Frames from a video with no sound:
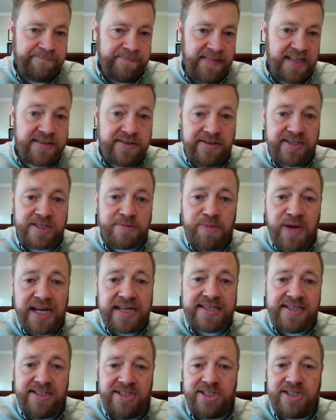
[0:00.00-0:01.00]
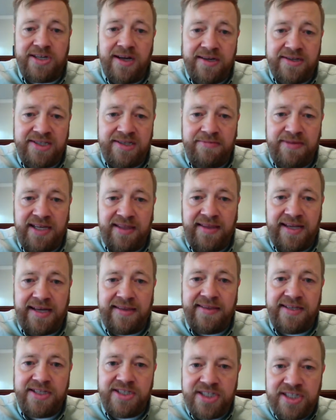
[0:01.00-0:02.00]
And so this passage talks about
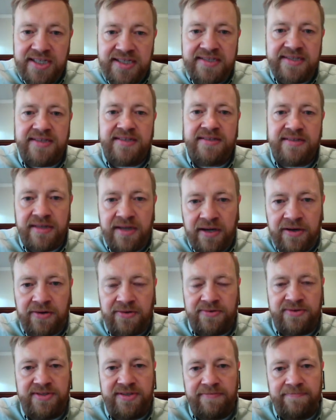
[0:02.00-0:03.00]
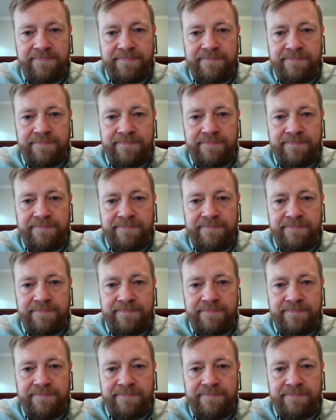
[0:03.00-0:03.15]
that Jesus knows.